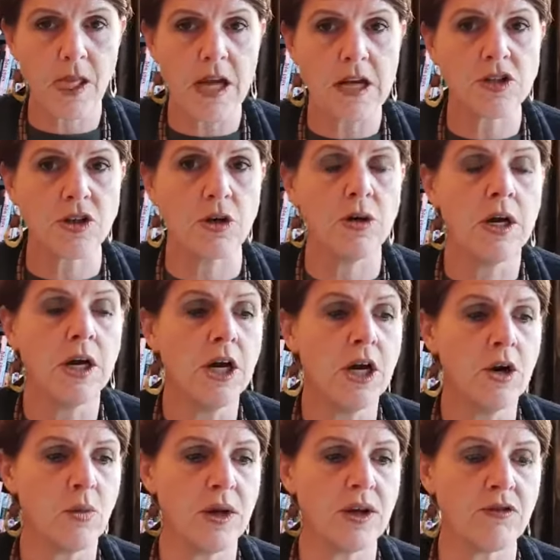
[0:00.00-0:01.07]
So
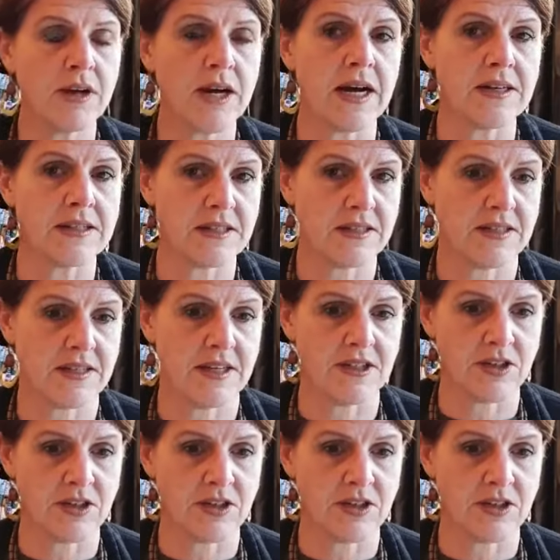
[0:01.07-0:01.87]
with regards to sink